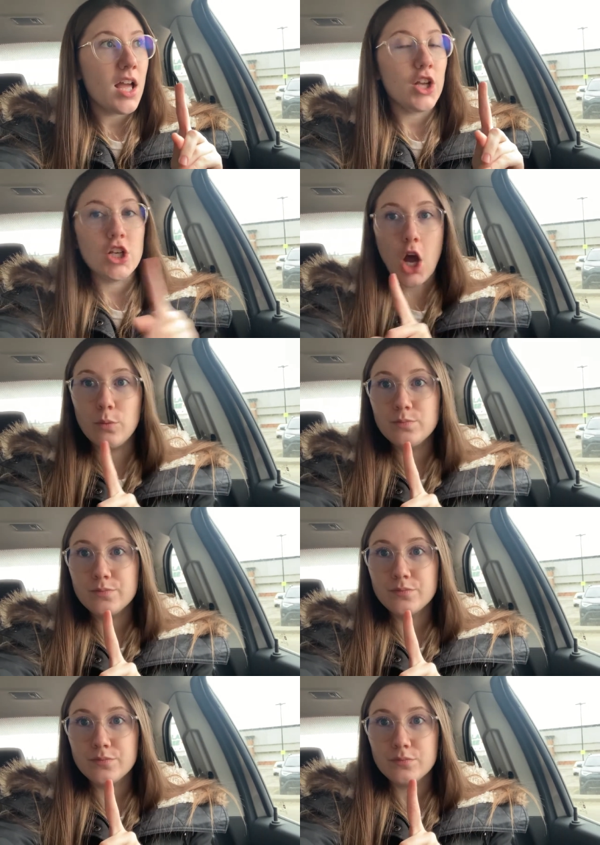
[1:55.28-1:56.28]
No,
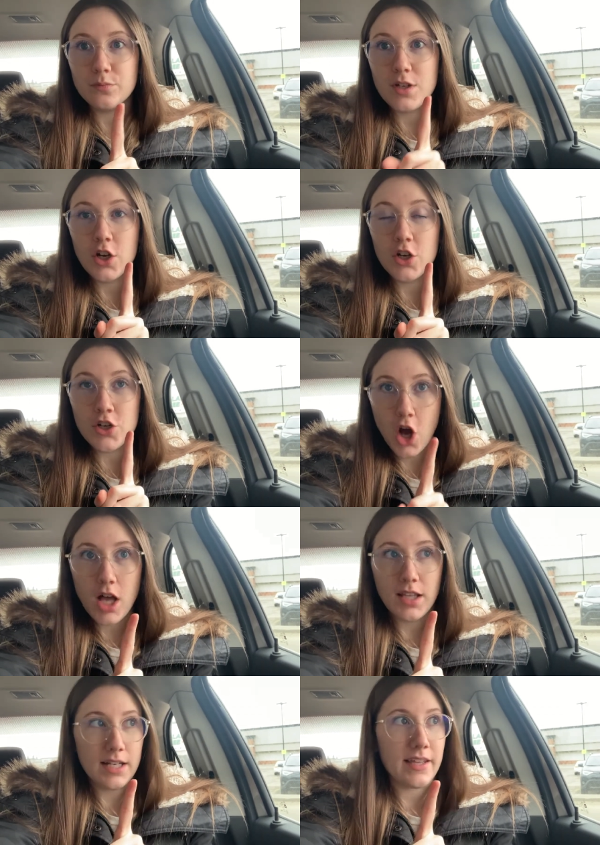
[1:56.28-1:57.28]
we are not
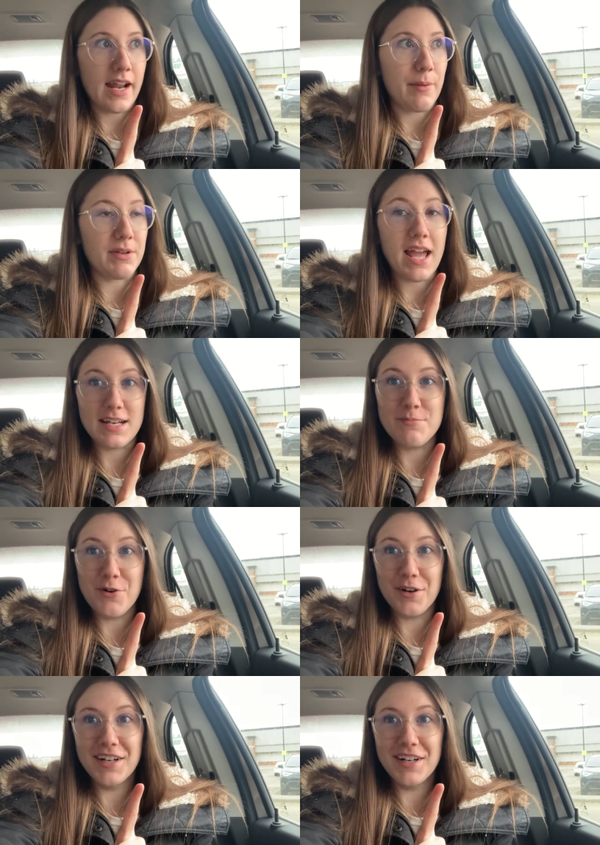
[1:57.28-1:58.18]
letting that happen anymore.